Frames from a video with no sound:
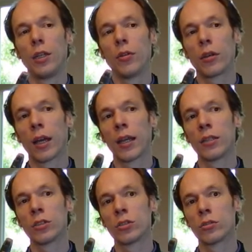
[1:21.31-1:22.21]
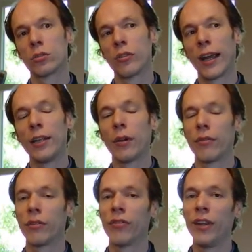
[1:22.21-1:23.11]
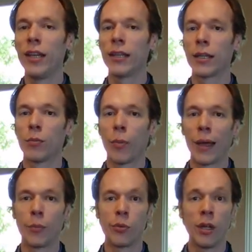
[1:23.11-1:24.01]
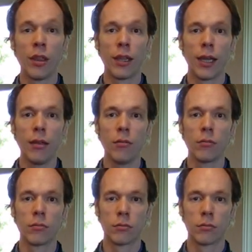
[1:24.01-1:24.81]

you can try to have the feeling that by breathing in,